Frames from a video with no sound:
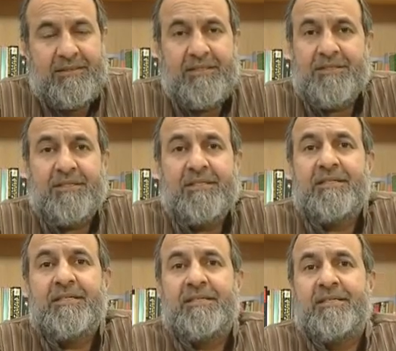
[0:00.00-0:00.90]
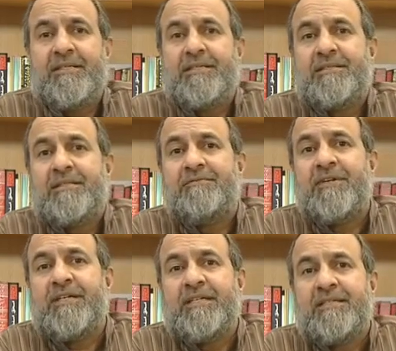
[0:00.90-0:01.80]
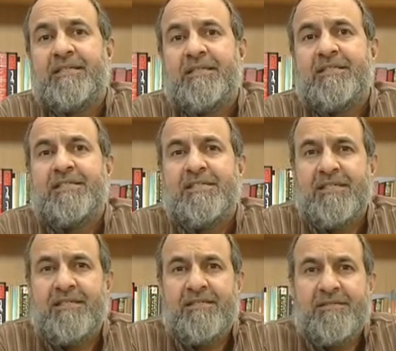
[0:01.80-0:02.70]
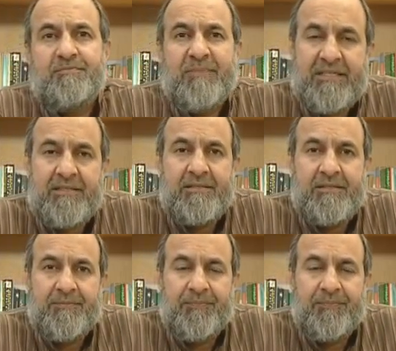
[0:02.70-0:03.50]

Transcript: This indeed is a very serious matter.